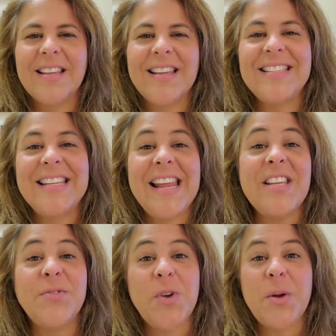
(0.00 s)
In
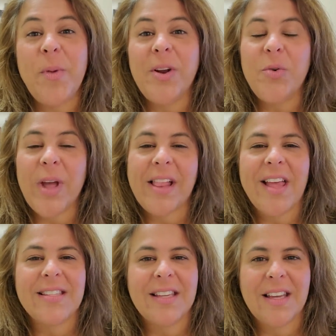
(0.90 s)
today's Freedom Model Quick
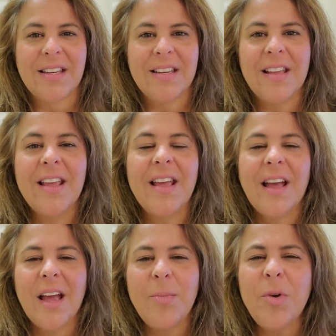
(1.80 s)
Lesson,
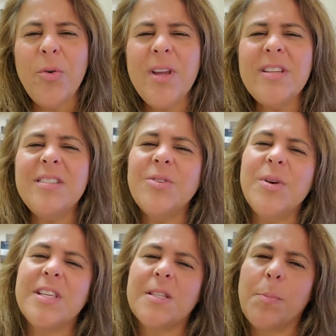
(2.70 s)
I'm going to
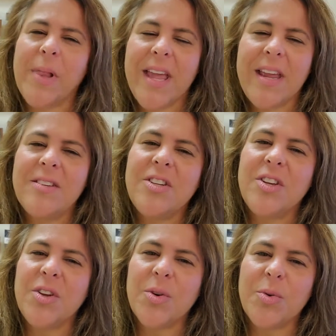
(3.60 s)
explain to
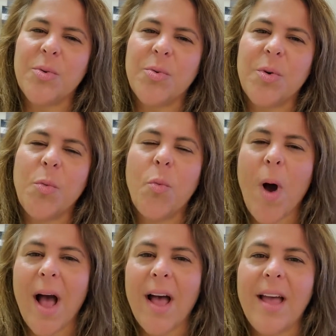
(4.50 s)
you
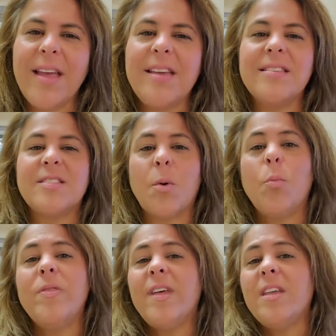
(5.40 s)
why
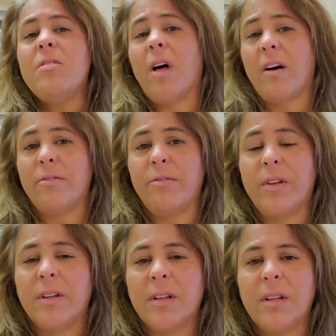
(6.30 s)
someone that you love
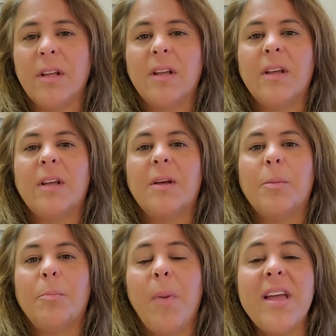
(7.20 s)

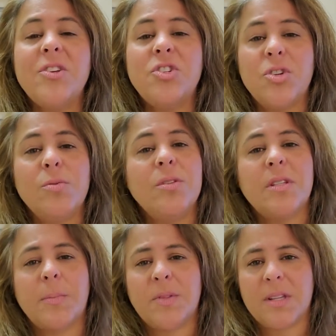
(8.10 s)
might choose
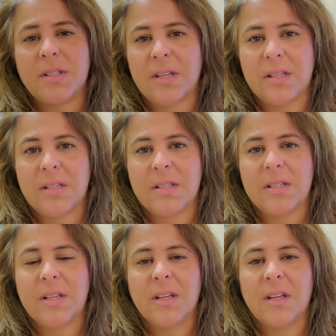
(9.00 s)
substances,